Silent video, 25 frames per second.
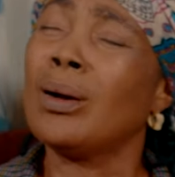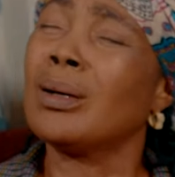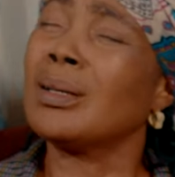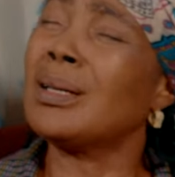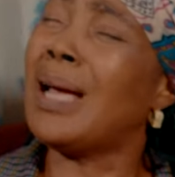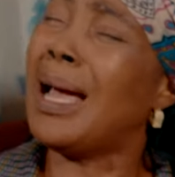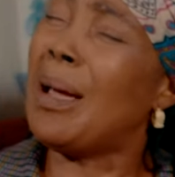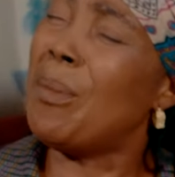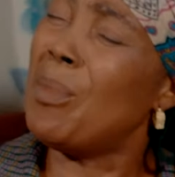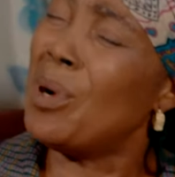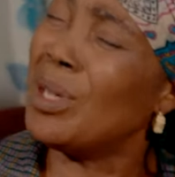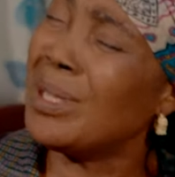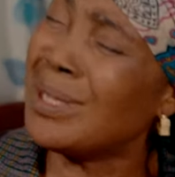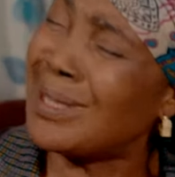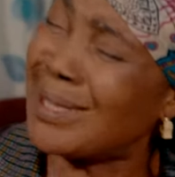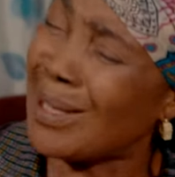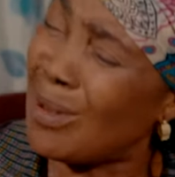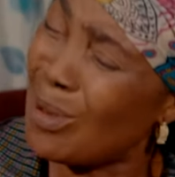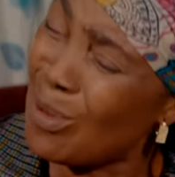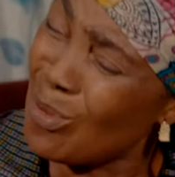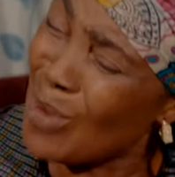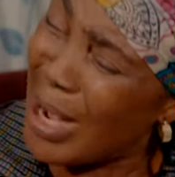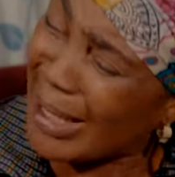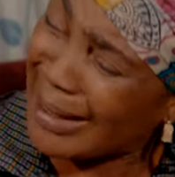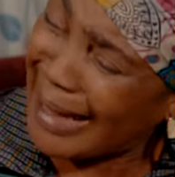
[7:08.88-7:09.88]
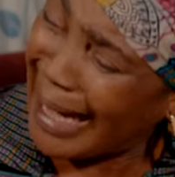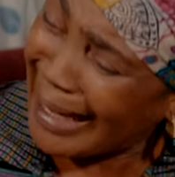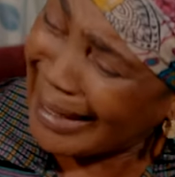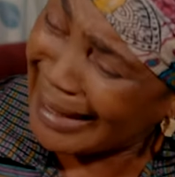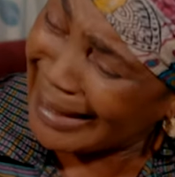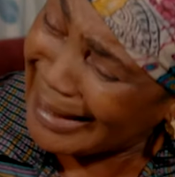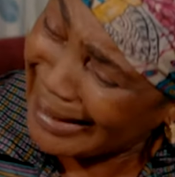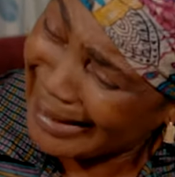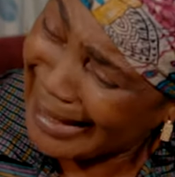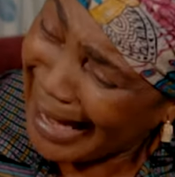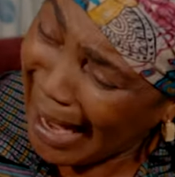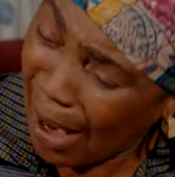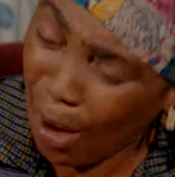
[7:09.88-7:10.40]
What I'm trying to
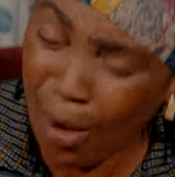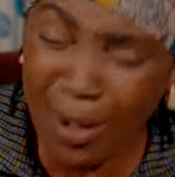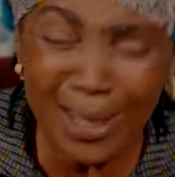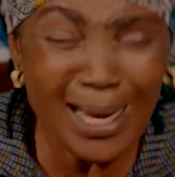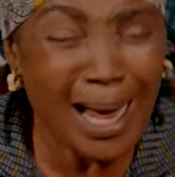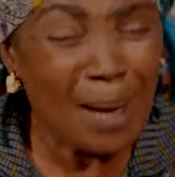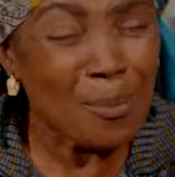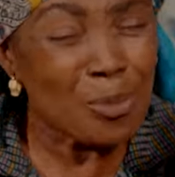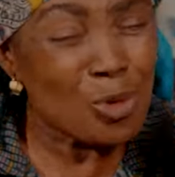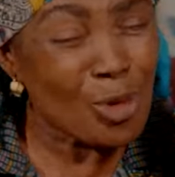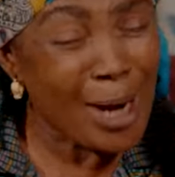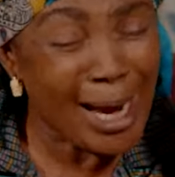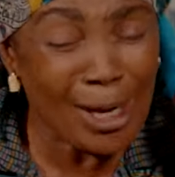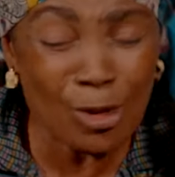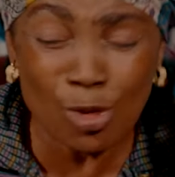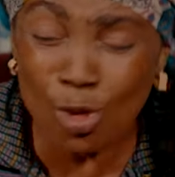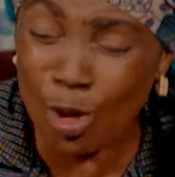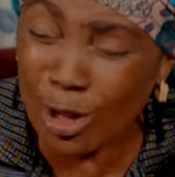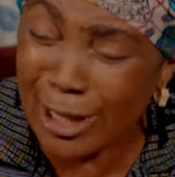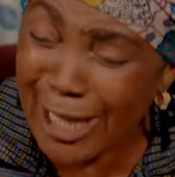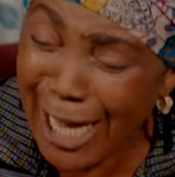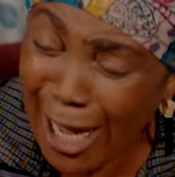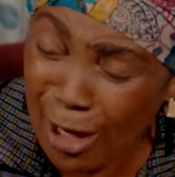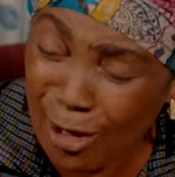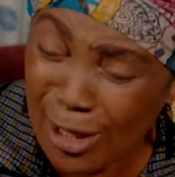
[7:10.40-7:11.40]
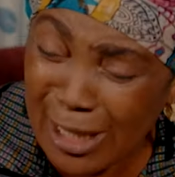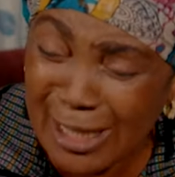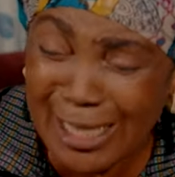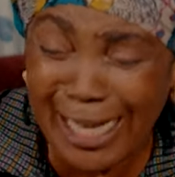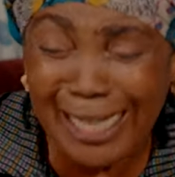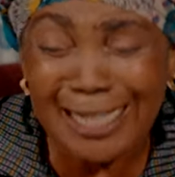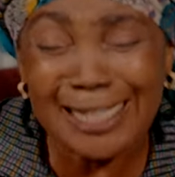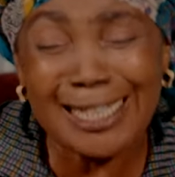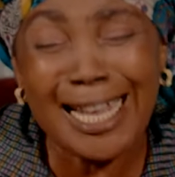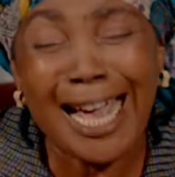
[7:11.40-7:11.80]
say is that I am